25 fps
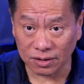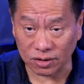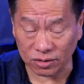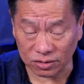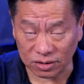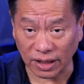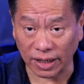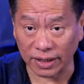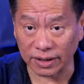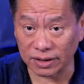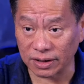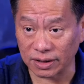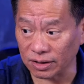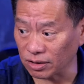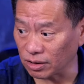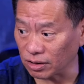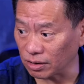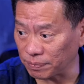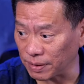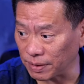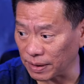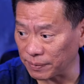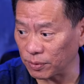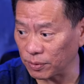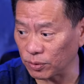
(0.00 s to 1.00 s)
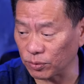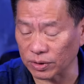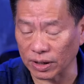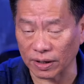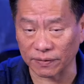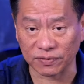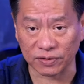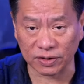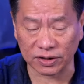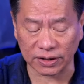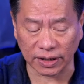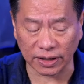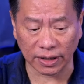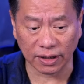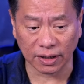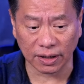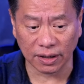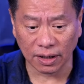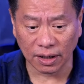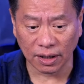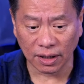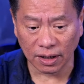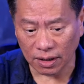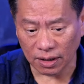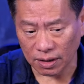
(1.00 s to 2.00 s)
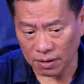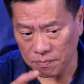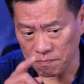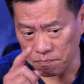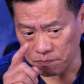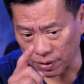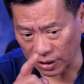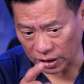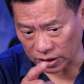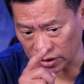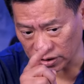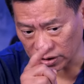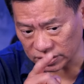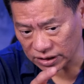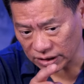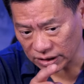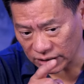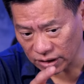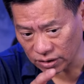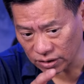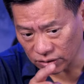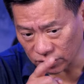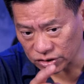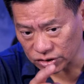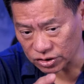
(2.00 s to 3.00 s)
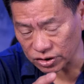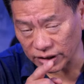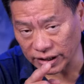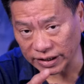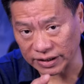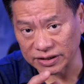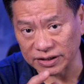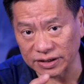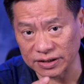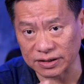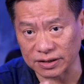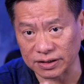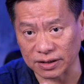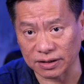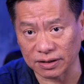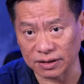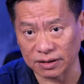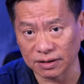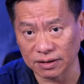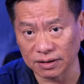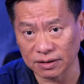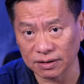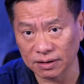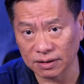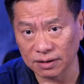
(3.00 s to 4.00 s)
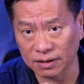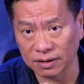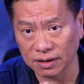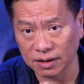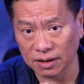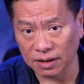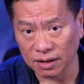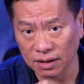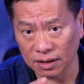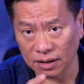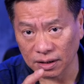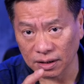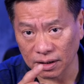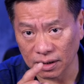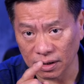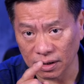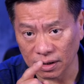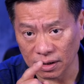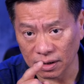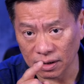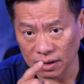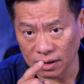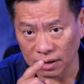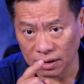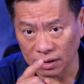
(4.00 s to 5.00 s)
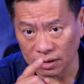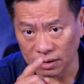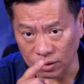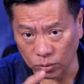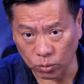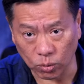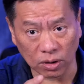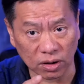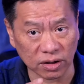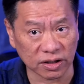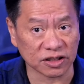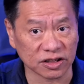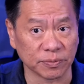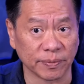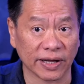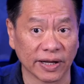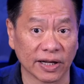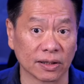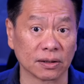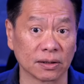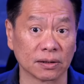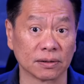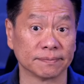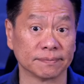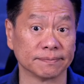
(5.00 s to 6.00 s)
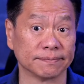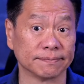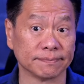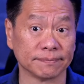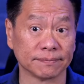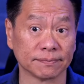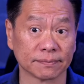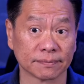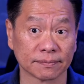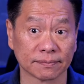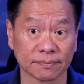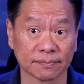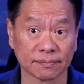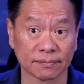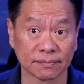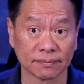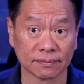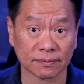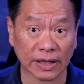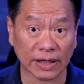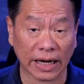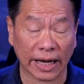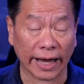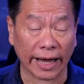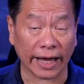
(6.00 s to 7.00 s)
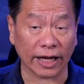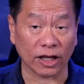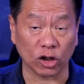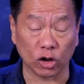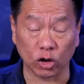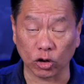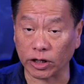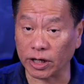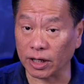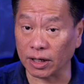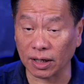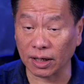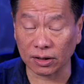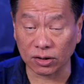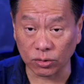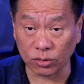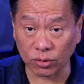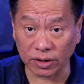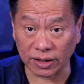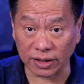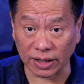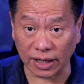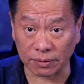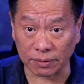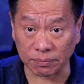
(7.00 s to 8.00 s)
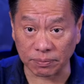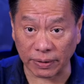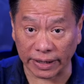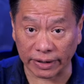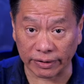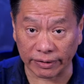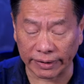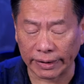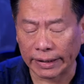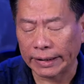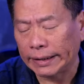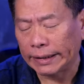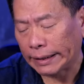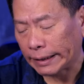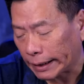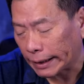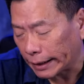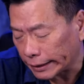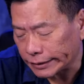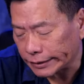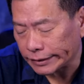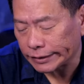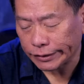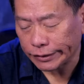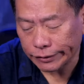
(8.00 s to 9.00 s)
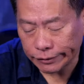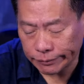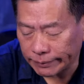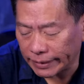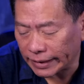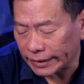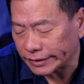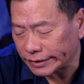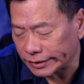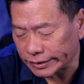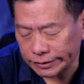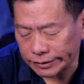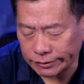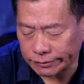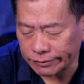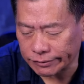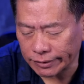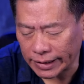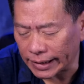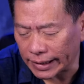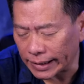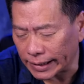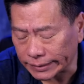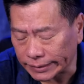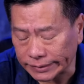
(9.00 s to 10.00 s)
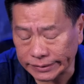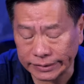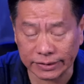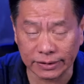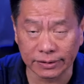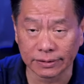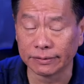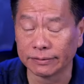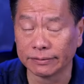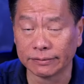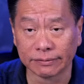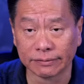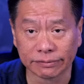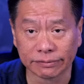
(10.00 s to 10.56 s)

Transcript: society or people will have to say, because he or she existed, the world is better. And you cannot do that by going, it's too much stress.